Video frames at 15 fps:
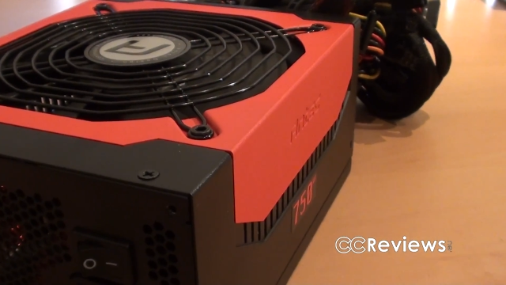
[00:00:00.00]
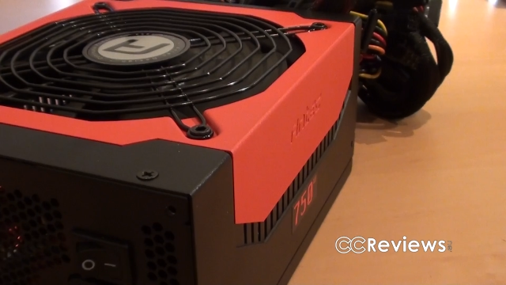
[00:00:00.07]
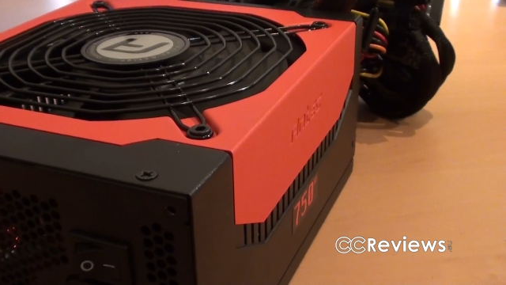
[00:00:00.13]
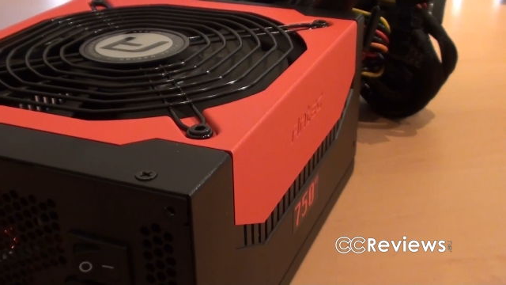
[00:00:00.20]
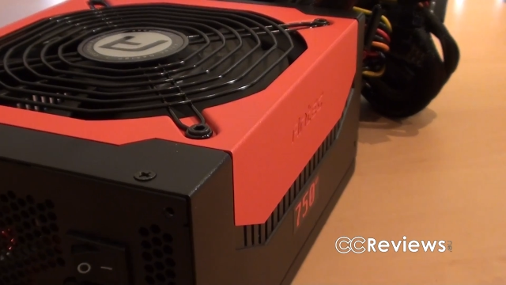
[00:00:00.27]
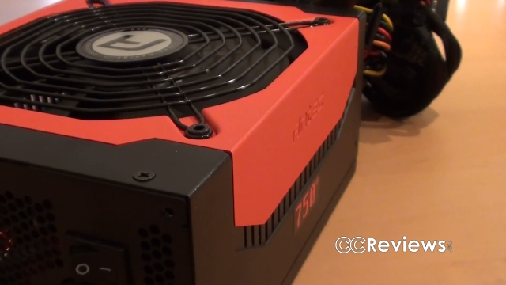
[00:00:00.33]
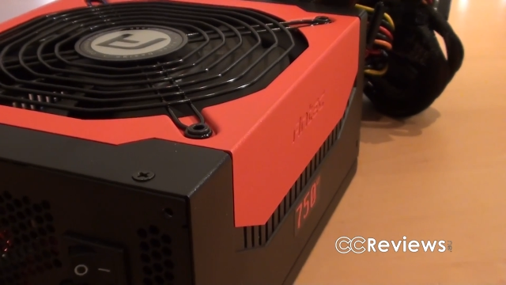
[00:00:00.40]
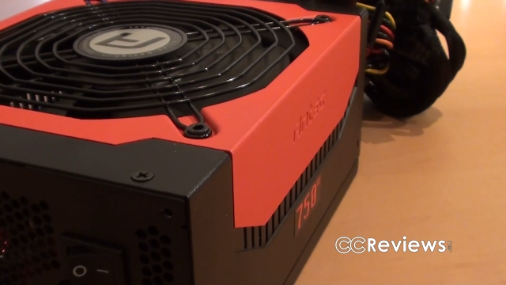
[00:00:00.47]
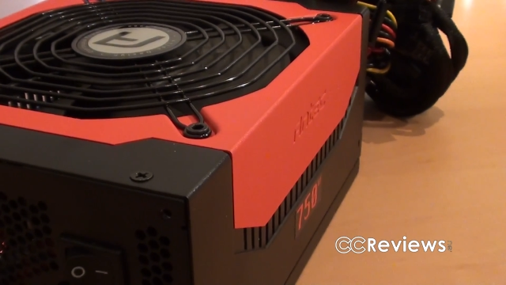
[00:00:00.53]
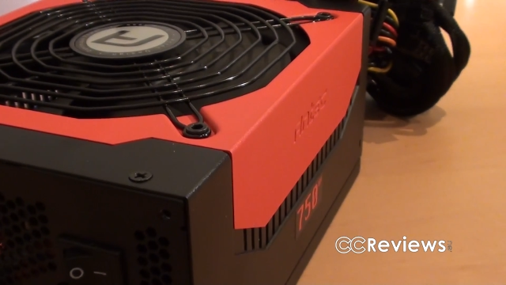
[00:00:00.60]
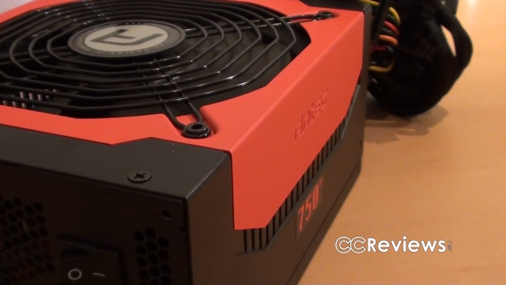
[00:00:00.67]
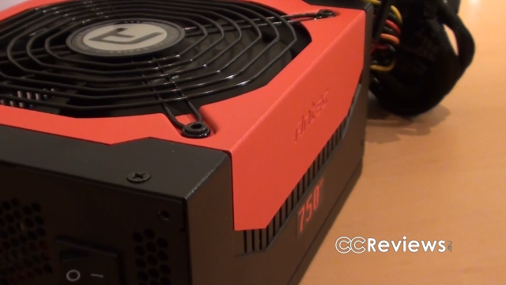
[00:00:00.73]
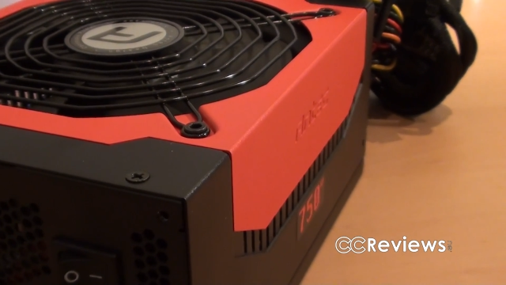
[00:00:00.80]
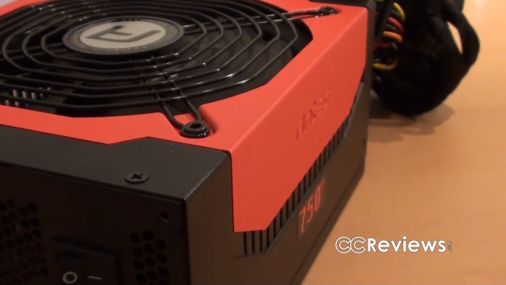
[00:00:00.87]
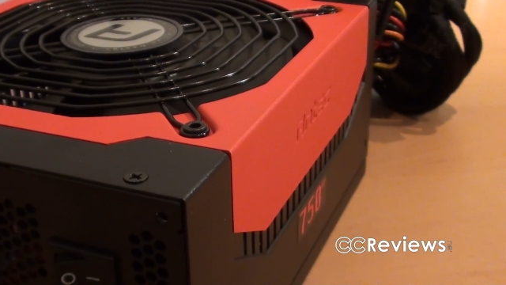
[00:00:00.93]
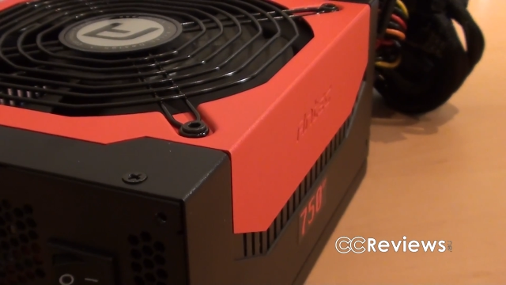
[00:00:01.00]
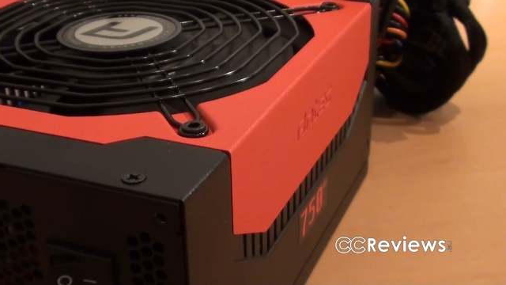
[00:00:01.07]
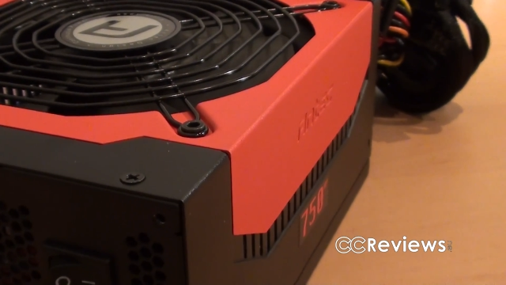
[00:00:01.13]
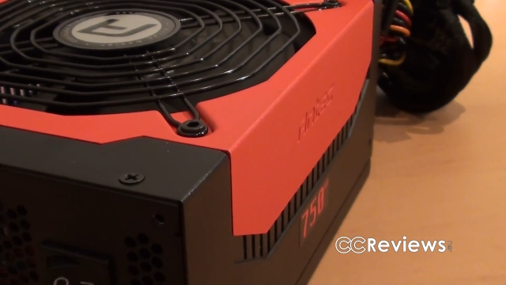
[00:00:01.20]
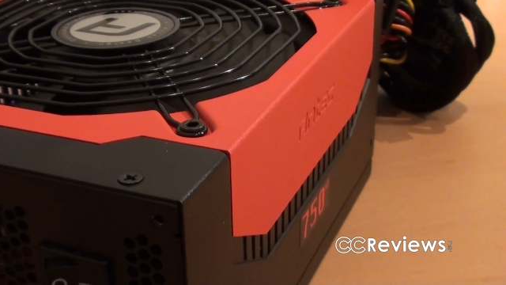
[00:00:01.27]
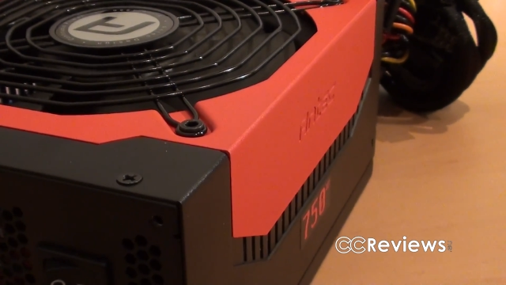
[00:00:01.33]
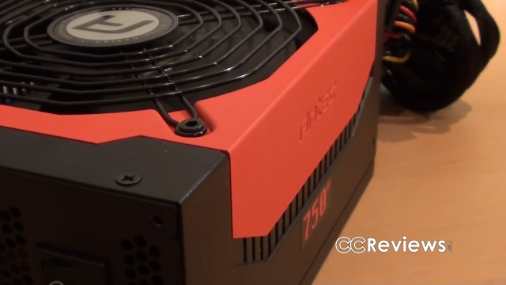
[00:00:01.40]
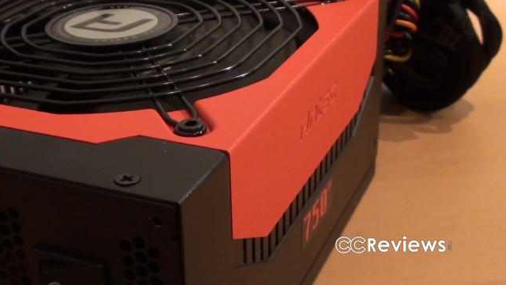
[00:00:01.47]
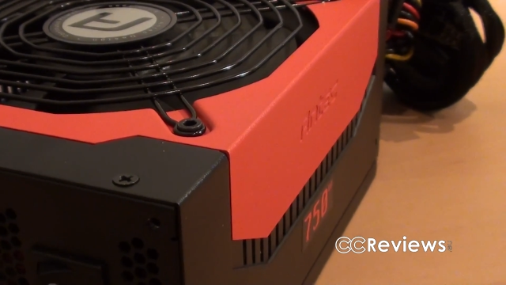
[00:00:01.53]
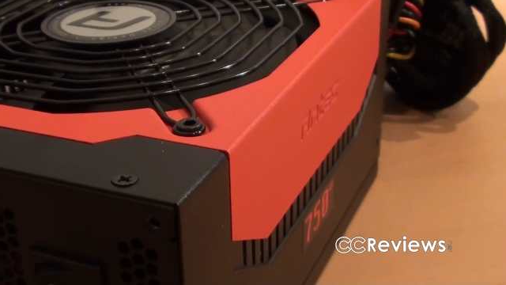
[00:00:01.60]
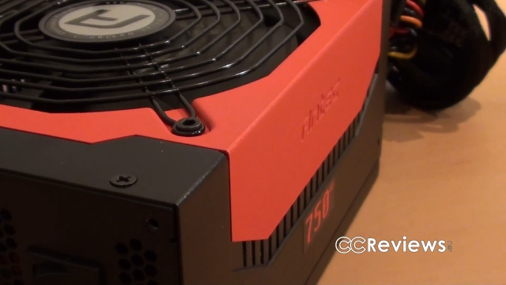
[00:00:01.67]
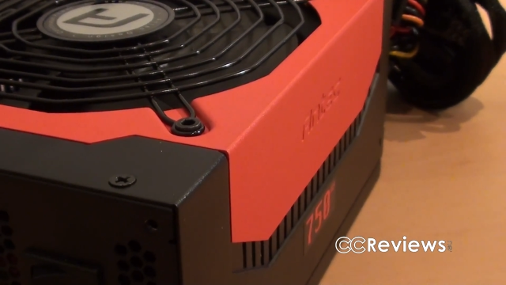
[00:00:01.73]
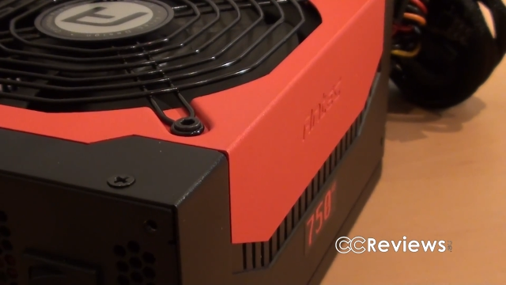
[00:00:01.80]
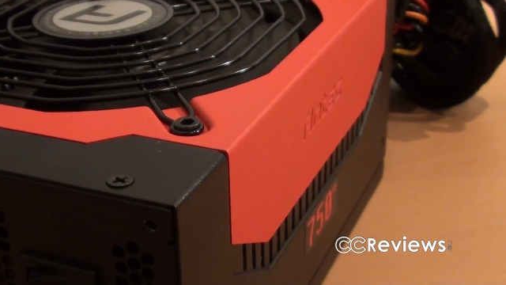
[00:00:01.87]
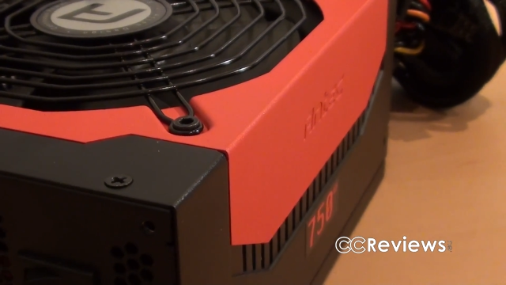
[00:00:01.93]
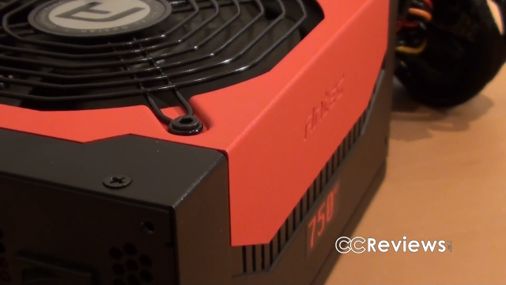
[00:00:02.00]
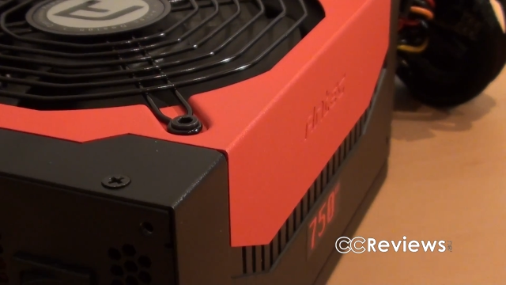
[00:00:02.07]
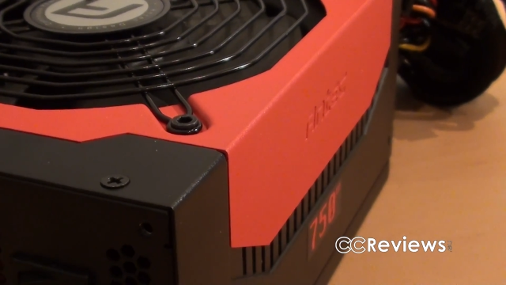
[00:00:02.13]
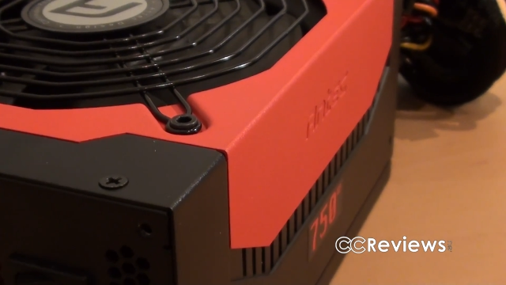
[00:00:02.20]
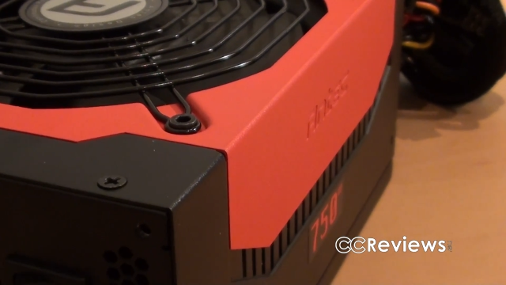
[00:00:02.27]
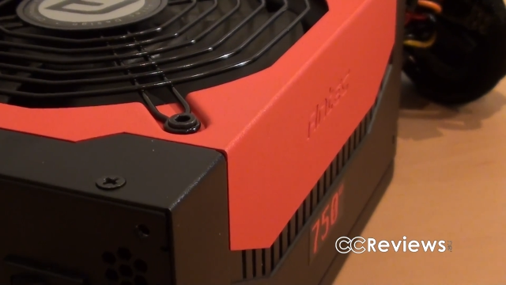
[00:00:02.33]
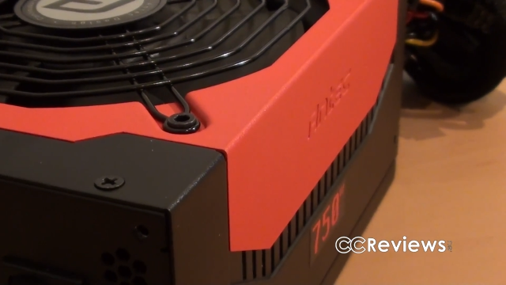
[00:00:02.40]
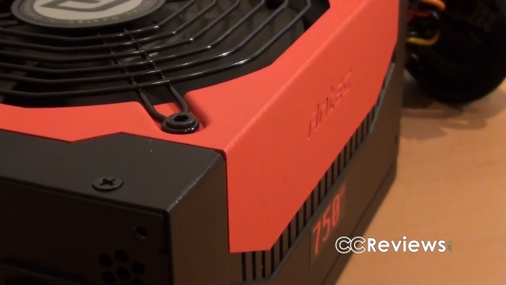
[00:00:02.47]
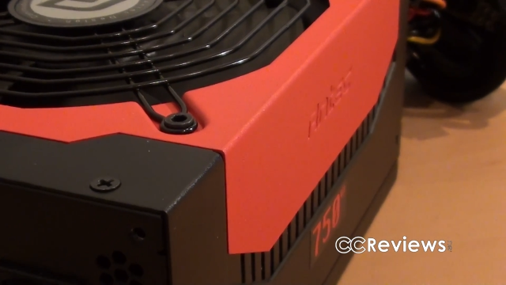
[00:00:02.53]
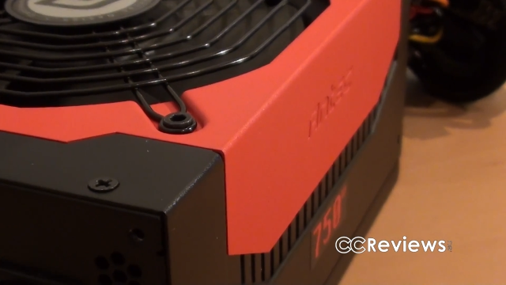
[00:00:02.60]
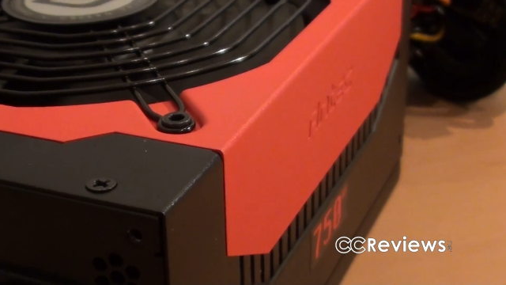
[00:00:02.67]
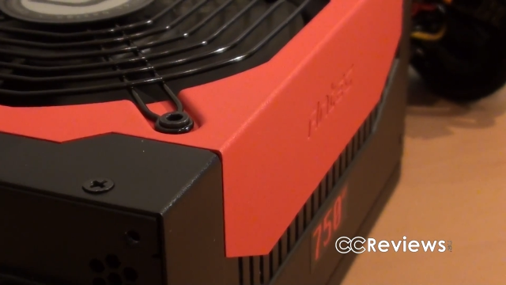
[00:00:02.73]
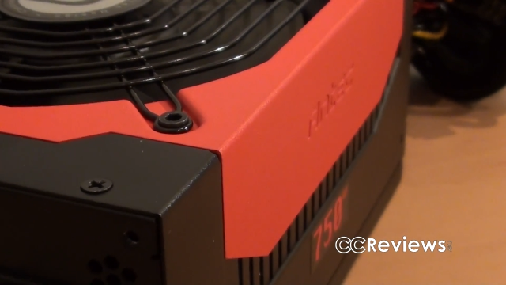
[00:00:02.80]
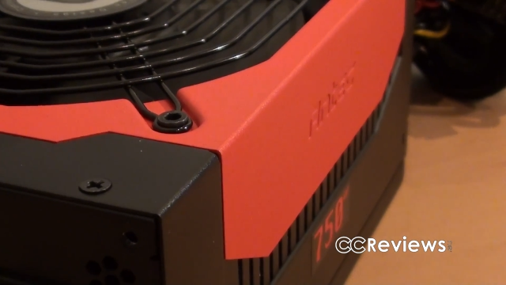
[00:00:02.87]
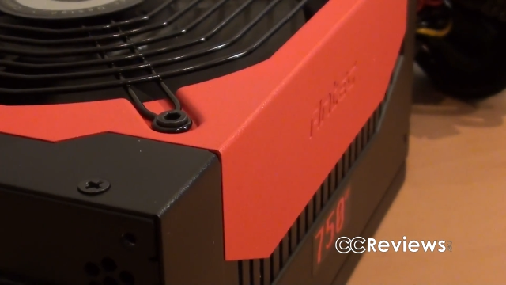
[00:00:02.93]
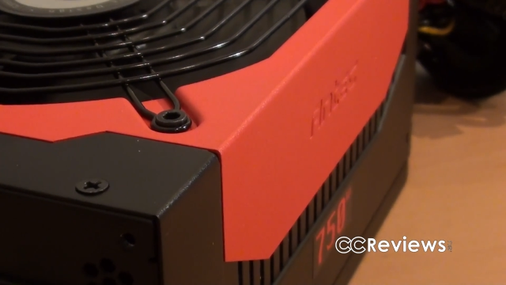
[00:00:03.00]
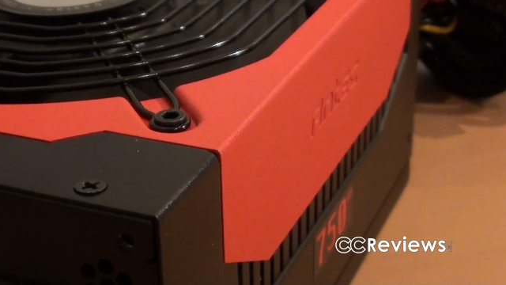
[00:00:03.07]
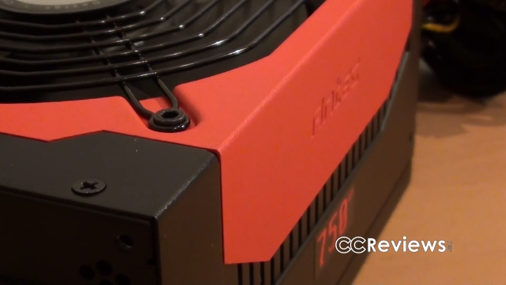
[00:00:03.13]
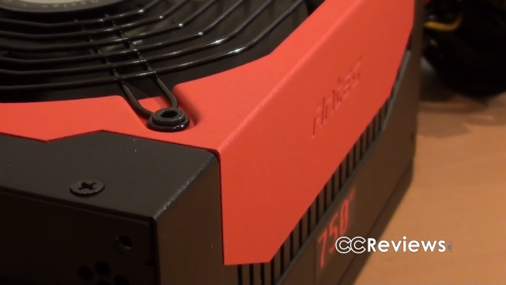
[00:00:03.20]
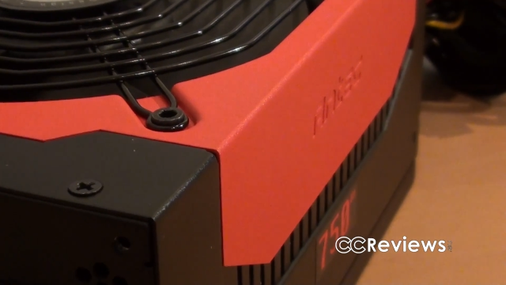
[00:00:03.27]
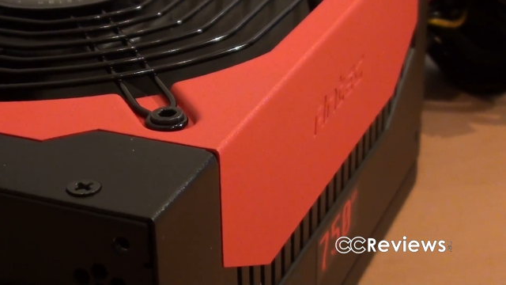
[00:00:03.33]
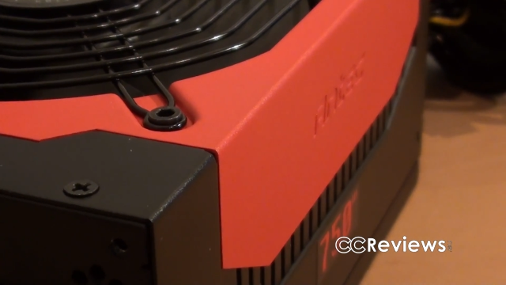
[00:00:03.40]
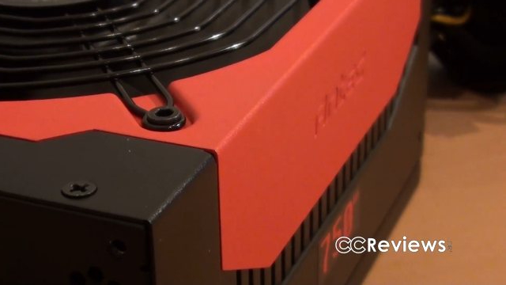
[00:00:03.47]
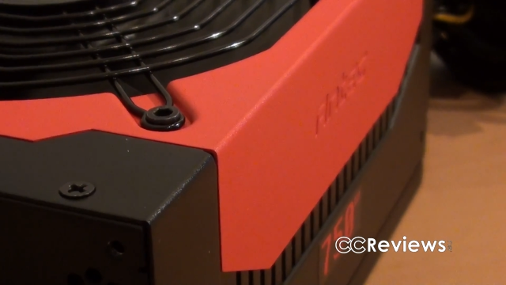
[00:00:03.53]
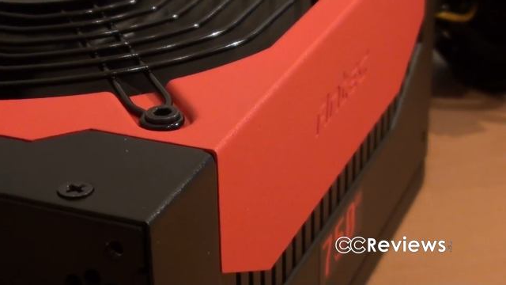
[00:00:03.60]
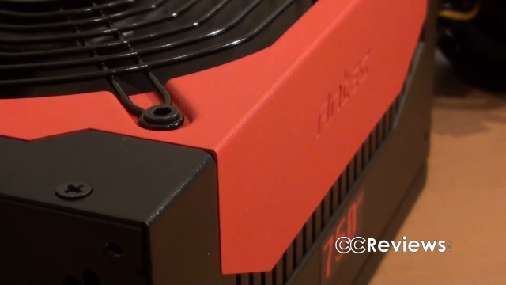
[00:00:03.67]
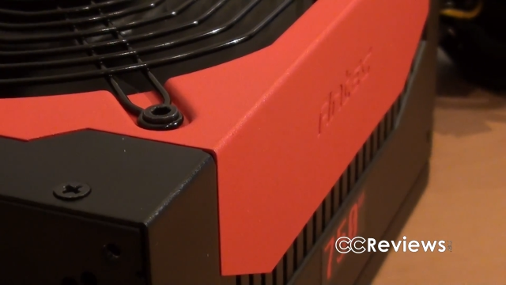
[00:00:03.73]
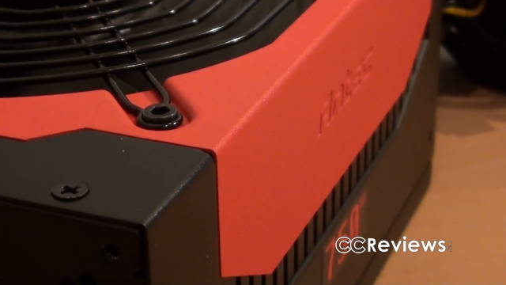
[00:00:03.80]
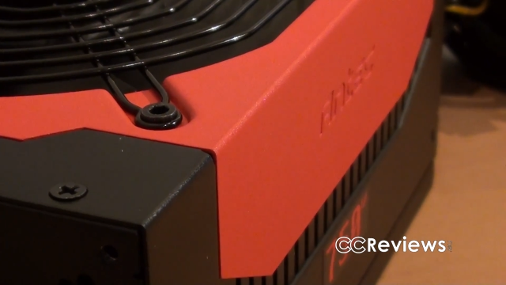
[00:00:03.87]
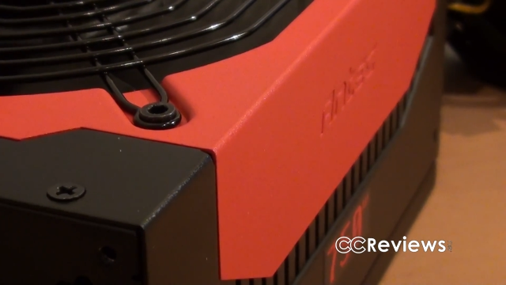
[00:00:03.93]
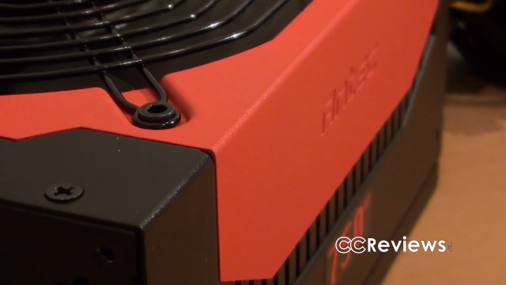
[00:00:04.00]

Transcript: Nobody's mouth can be seen.